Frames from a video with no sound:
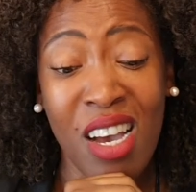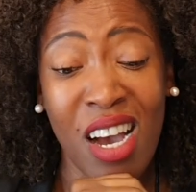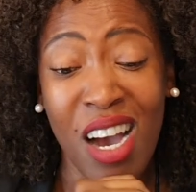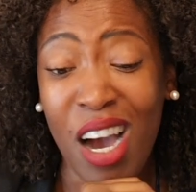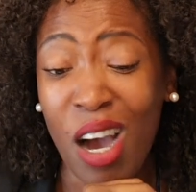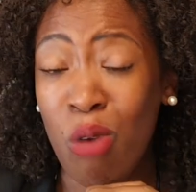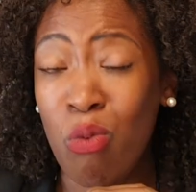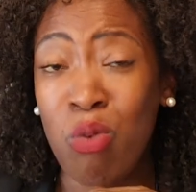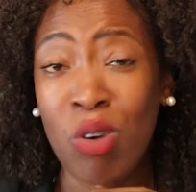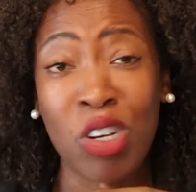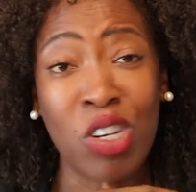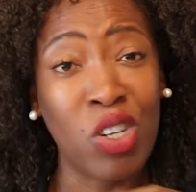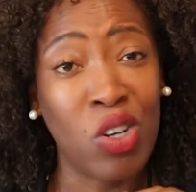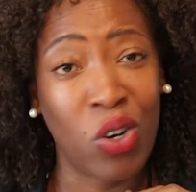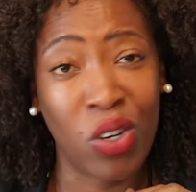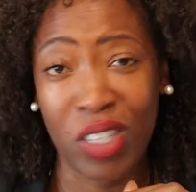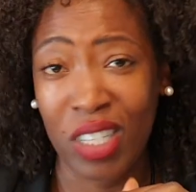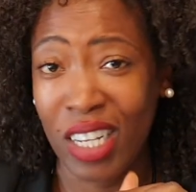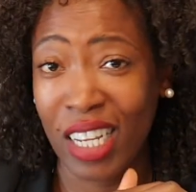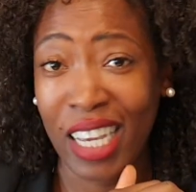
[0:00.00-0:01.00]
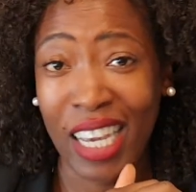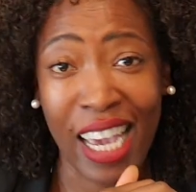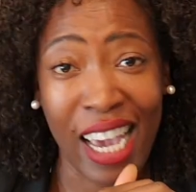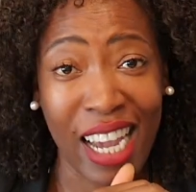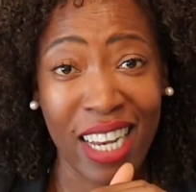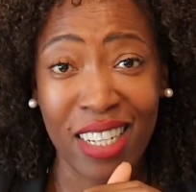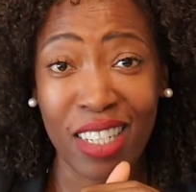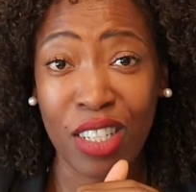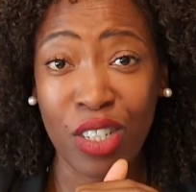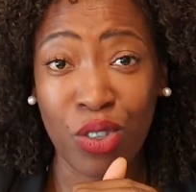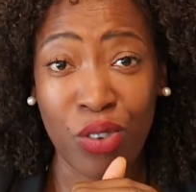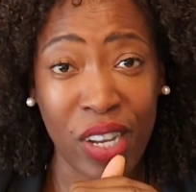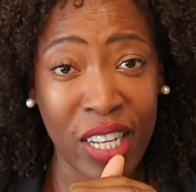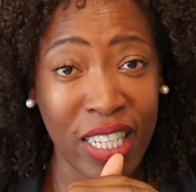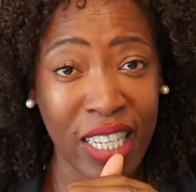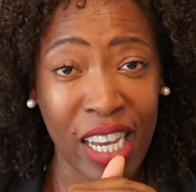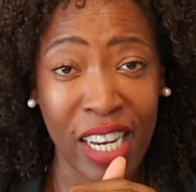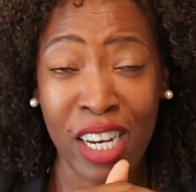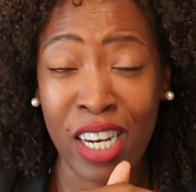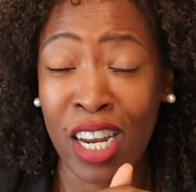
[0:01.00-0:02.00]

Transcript: I would not get stressed out,